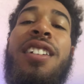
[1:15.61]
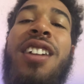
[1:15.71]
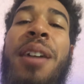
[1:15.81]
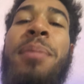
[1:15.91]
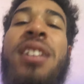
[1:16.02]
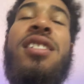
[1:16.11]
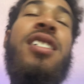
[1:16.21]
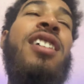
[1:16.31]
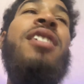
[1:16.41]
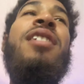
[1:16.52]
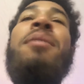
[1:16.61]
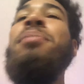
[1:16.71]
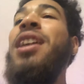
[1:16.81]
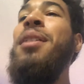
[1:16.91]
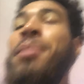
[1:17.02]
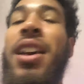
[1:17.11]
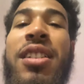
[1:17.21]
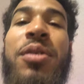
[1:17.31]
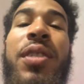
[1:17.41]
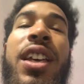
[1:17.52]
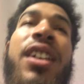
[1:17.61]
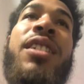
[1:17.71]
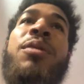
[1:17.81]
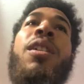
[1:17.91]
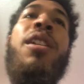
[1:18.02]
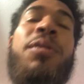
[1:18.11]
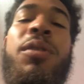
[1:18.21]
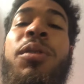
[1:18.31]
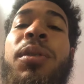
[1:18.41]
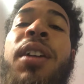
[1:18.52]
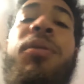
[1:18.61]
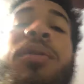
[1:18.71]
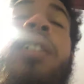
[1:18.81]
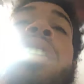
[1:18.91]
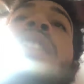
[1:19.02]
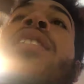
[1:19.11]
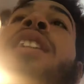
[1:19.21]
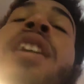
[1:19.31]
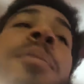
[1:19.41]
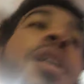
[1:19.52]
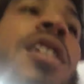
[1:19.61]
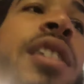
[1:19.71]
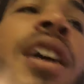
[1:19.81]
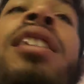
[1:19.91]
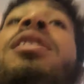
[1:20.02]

I'm mixing it up. I'm plant based, vegan, raw food, whatever you want to call it. Like I'm all that